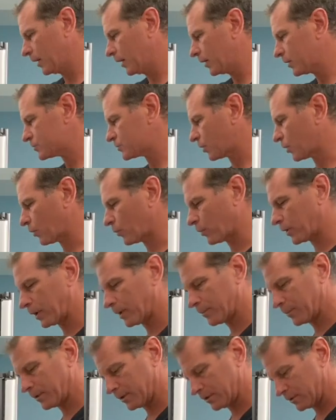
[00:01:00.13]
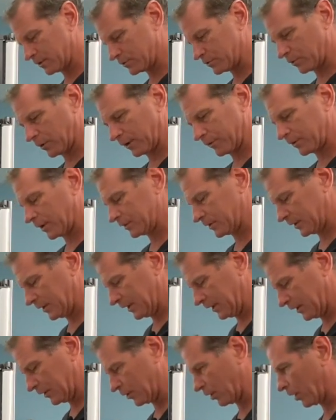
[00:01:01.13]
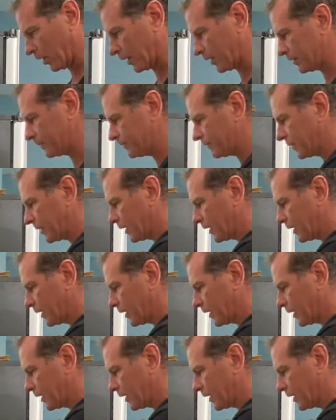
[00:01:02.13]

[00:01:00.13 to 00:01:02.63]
So I've got the heat on,